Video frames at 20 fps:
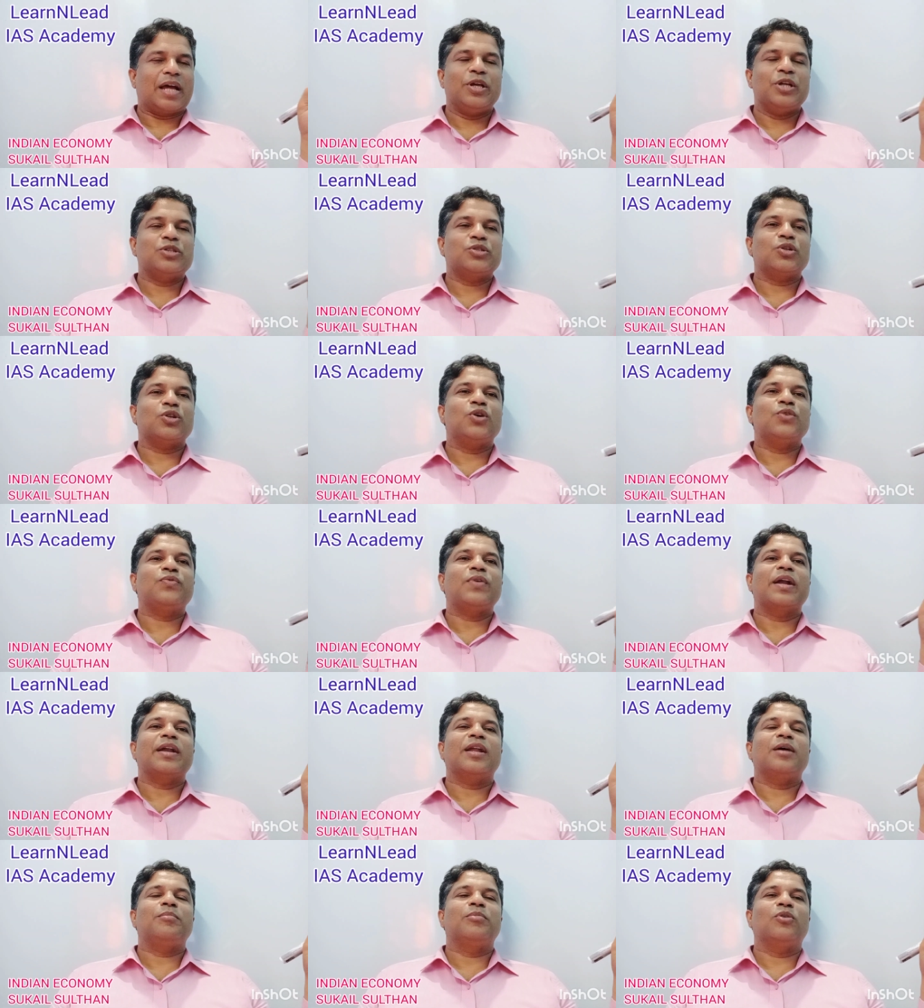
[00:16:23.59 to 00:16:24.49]
Nature of
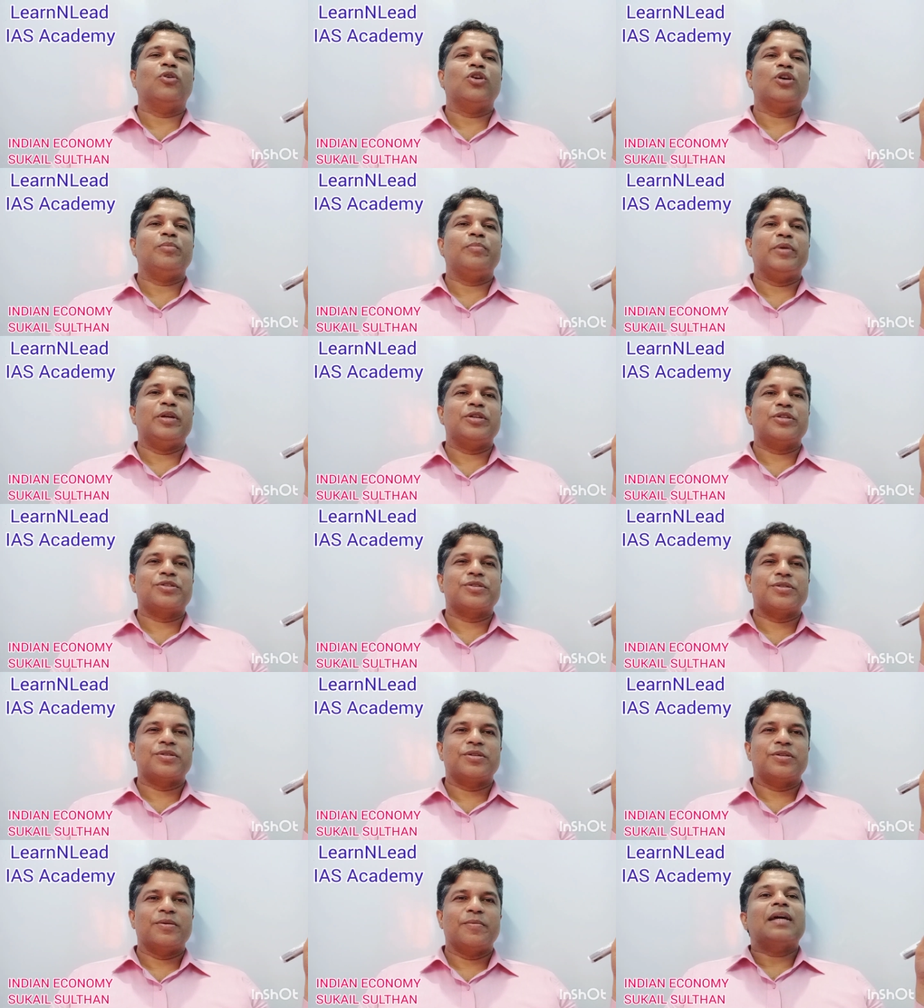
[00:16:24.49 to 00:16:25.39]

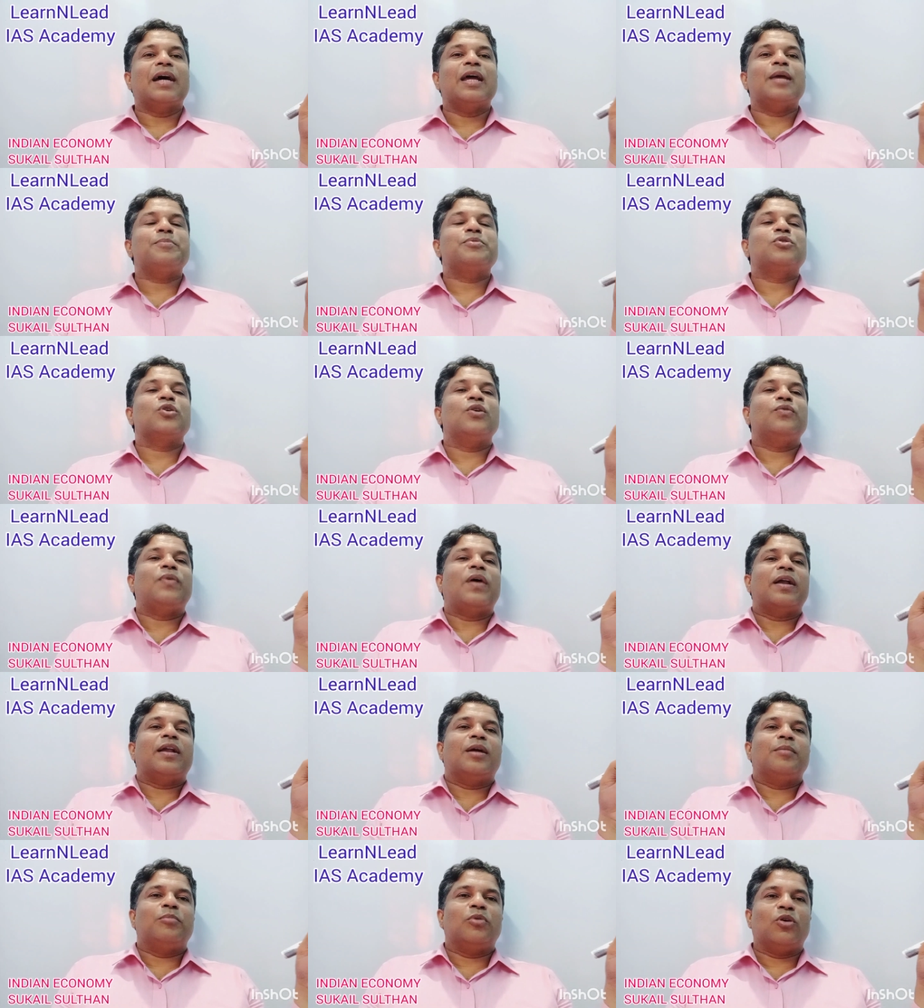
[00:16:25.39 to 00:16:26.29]
unemployment, types of
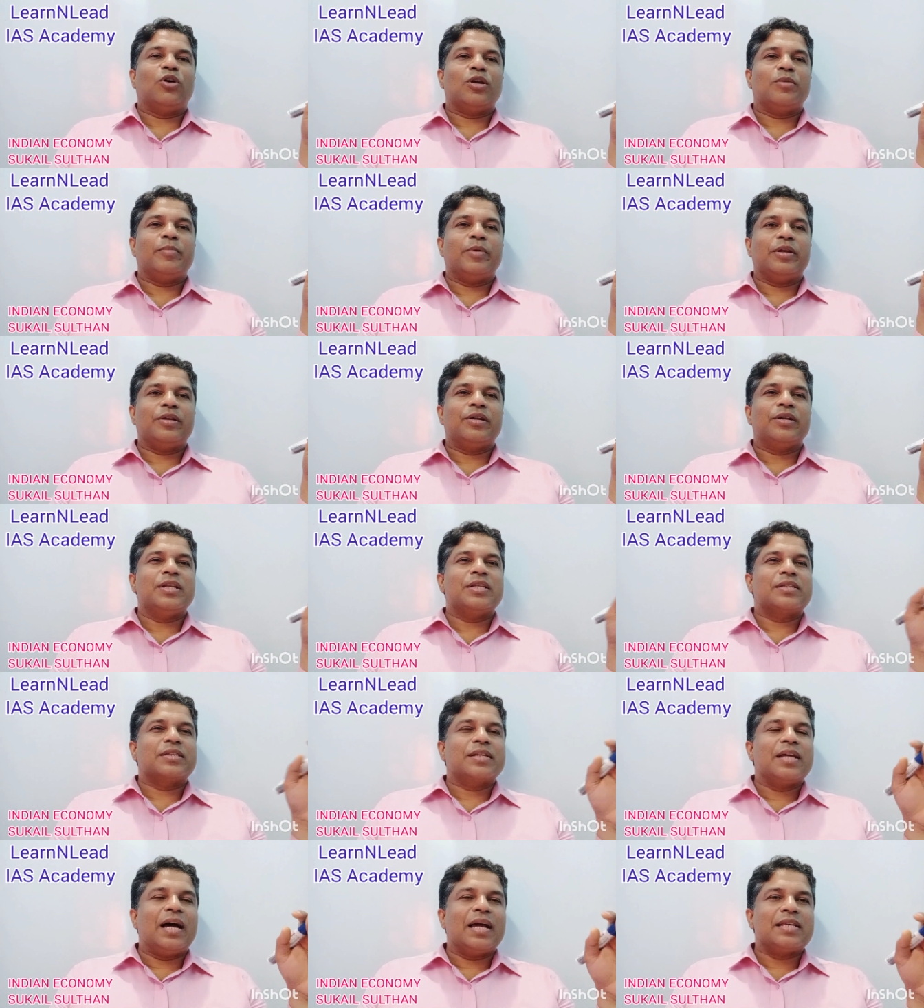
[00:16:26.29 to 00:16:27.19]
unemployment,
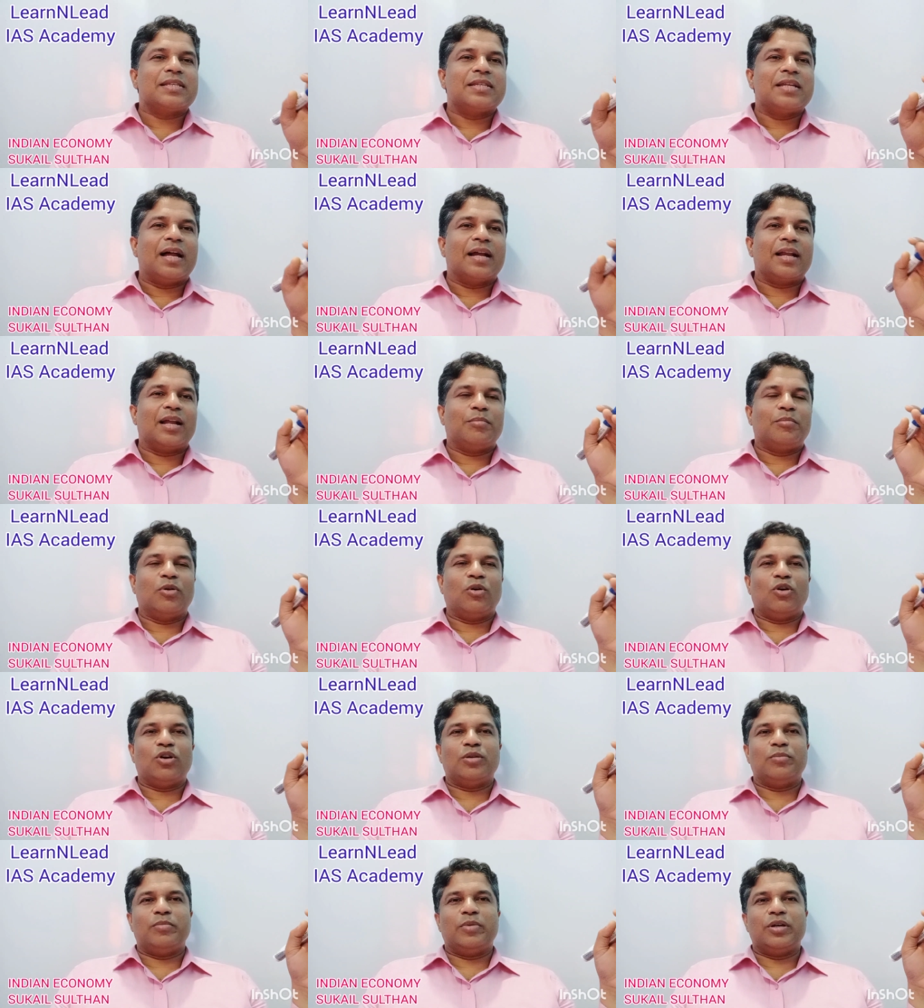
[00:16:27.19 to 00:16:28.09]
disguised
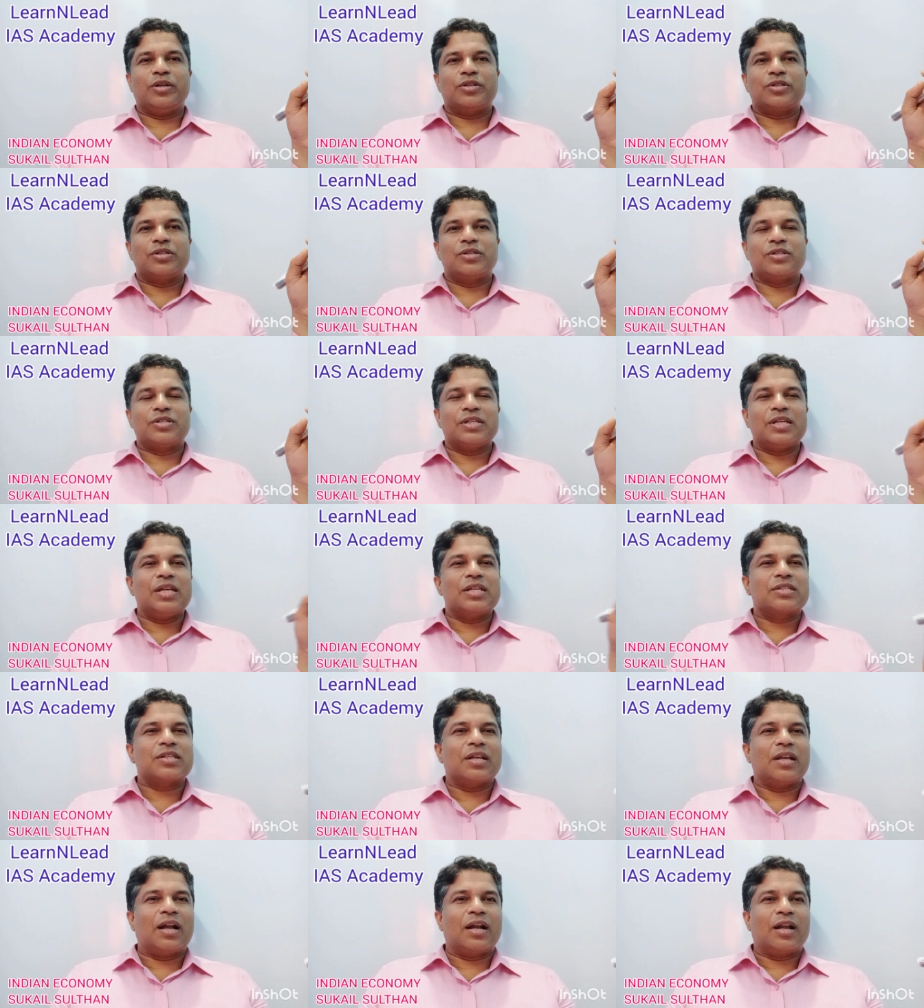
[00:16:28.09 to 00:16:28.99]
unemployment,
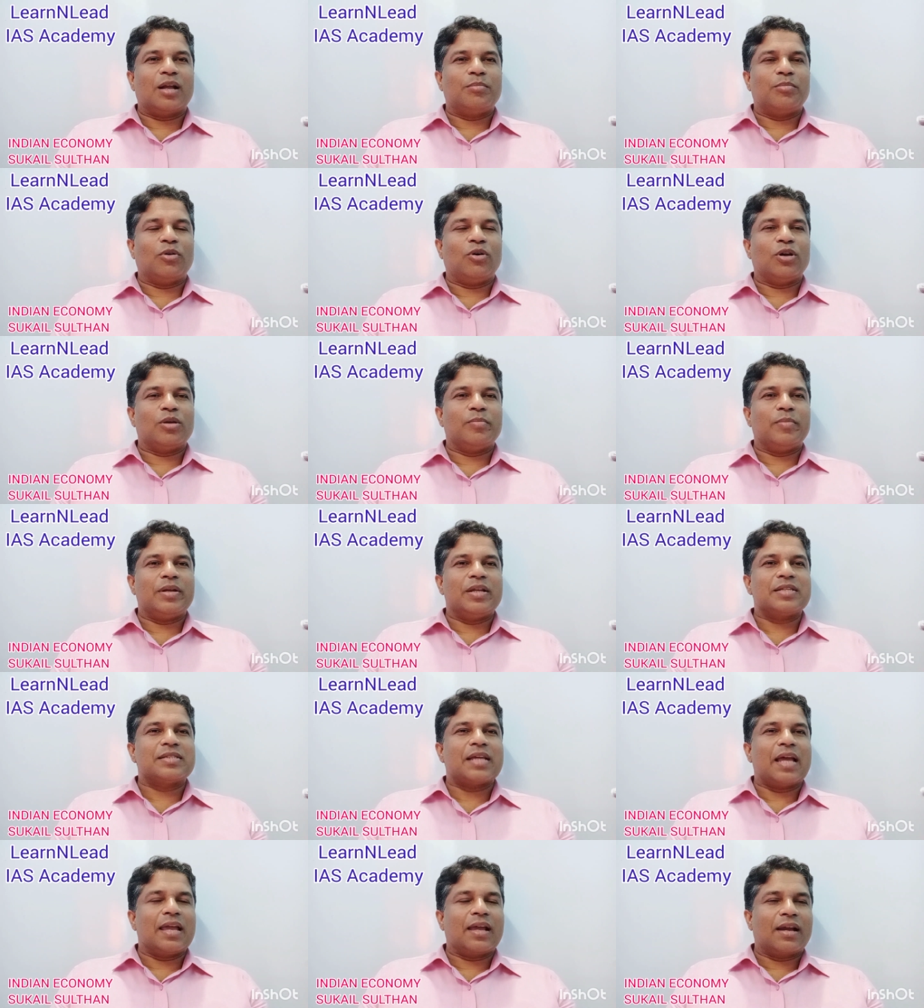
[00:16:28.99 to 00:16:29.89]
seasonal unemployment,
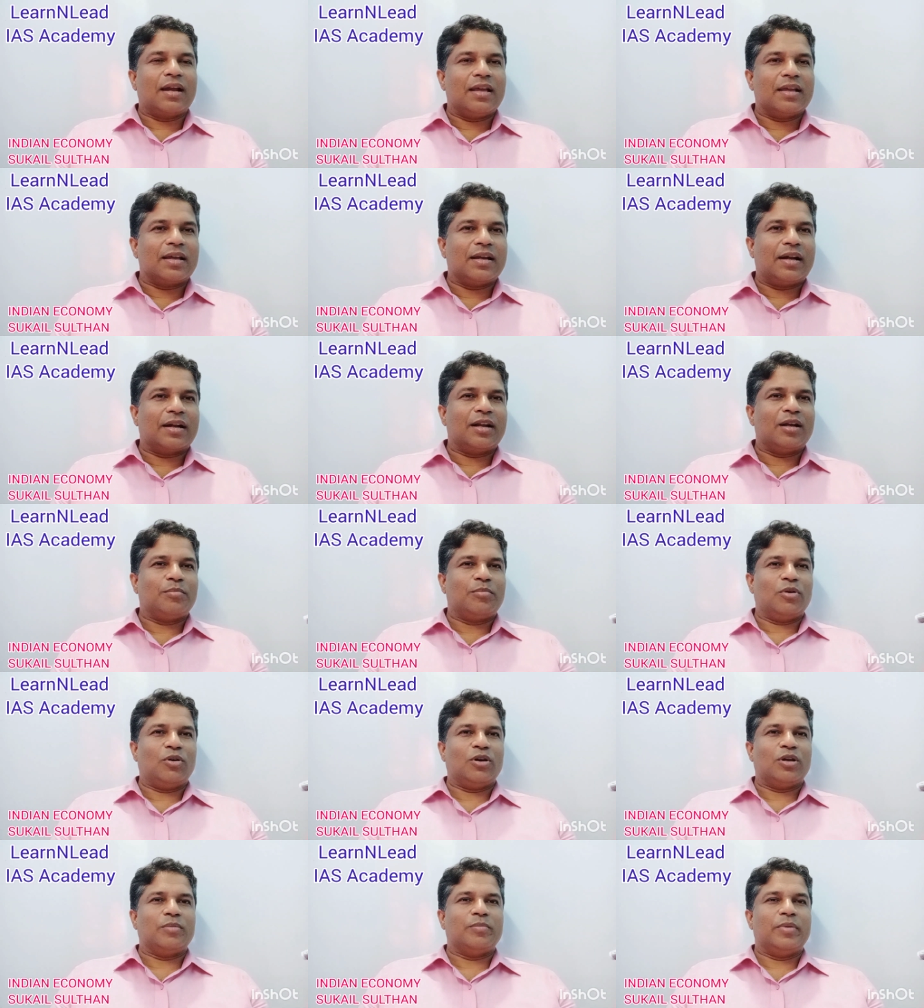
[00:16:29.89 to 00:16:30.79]
cyclical
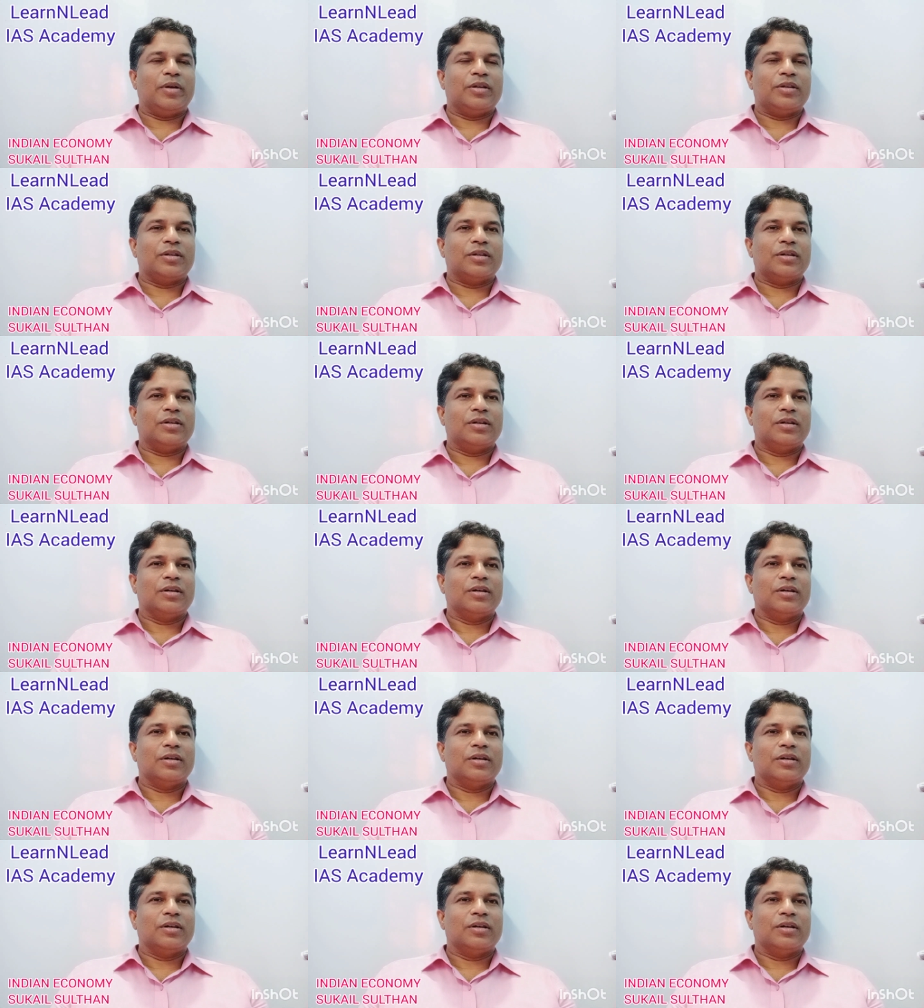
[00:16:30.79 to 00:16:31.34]
unemployment,